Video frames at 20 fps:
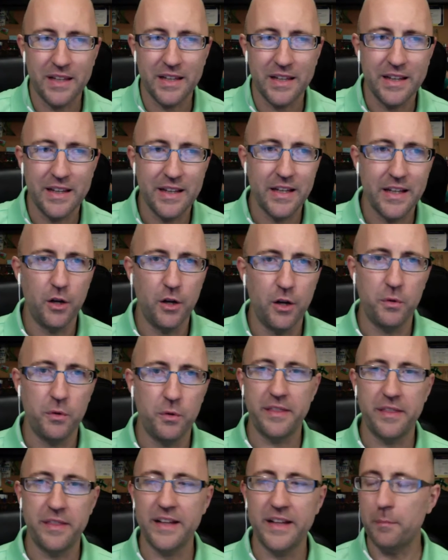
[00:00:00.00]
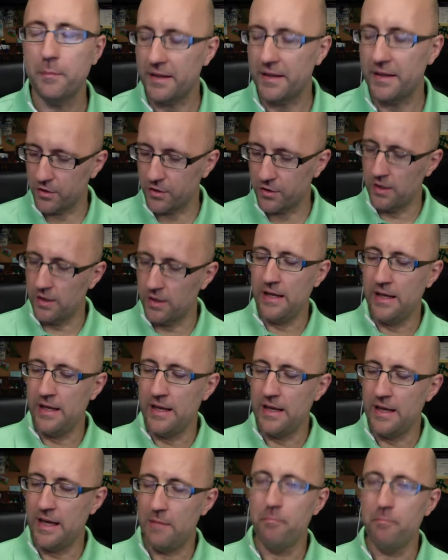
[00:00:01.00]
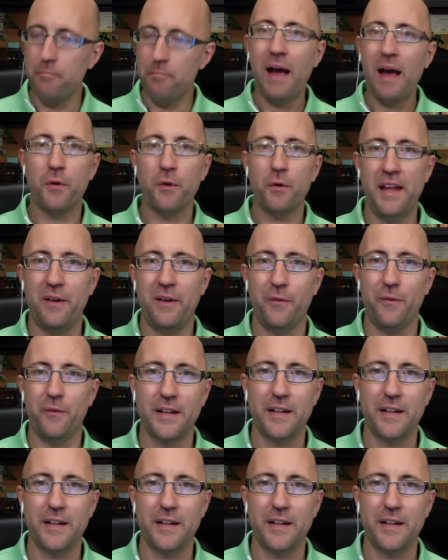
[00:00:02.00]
When you think about this, Empower Network